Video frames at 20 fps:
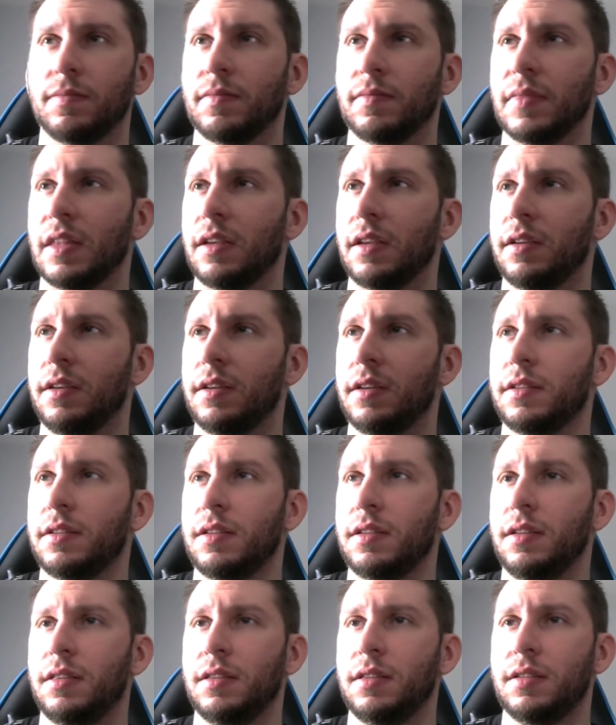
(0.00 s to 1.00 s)
Yeah,
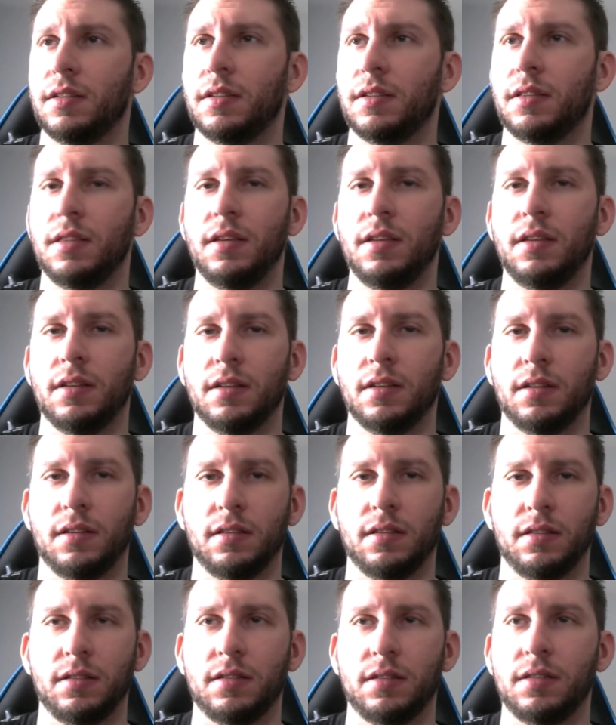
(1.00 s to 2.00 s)
see, this is the, uh,
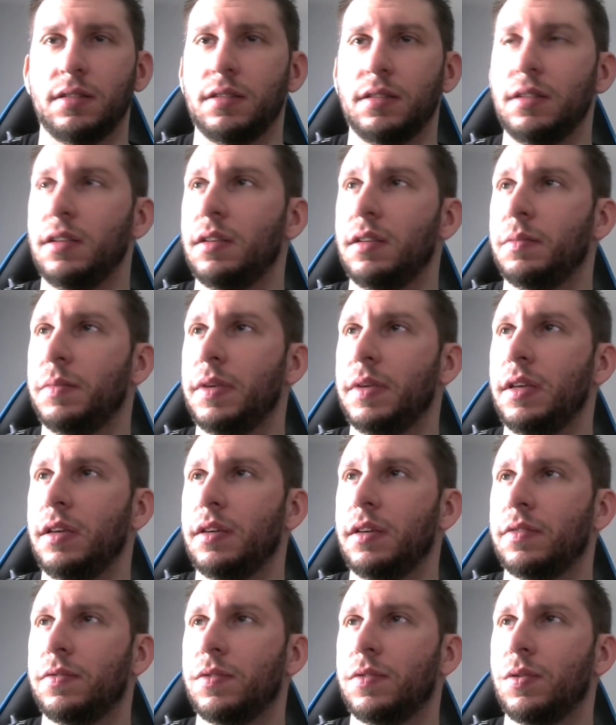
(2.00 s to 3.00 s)
the sneak peek
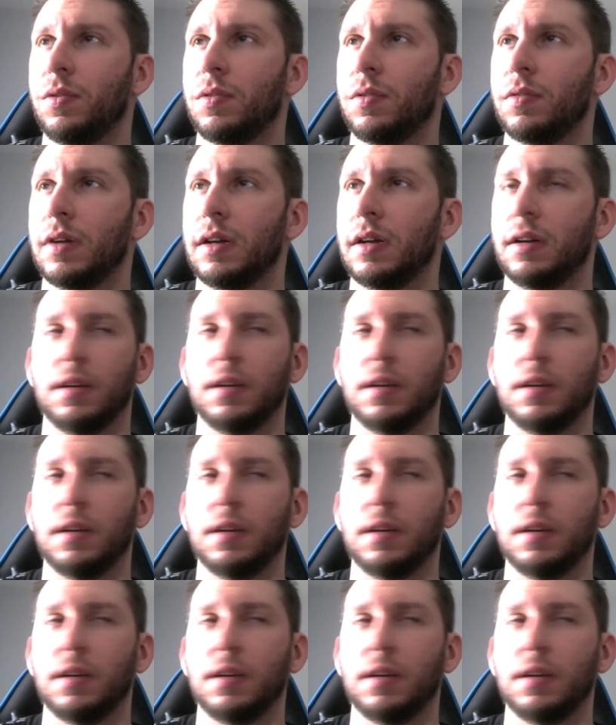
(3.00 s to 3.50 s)
for, uh...